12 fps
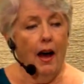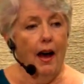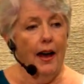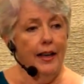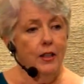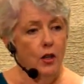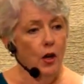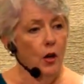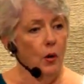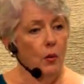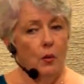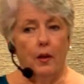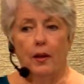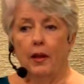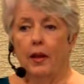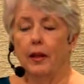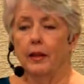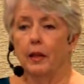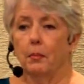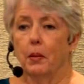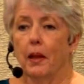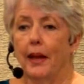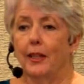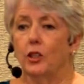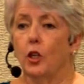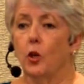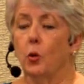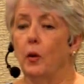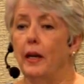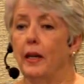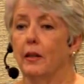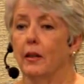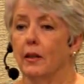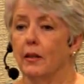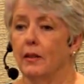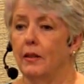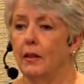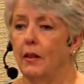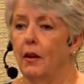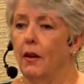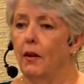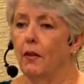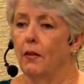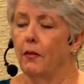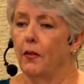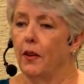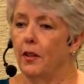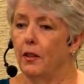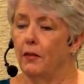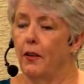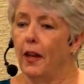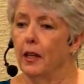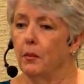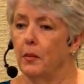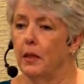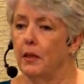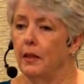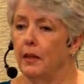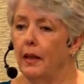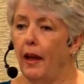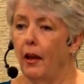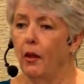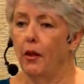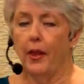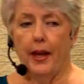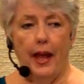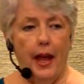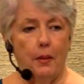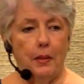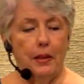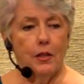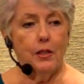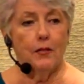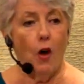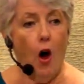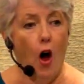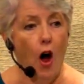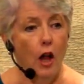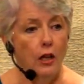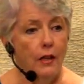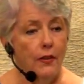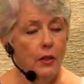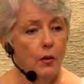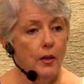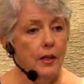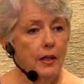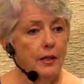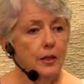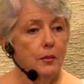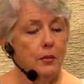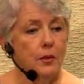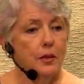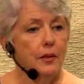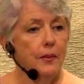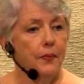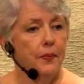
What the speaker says: I know that play is critical for the development, health, and happiness of all living organisms.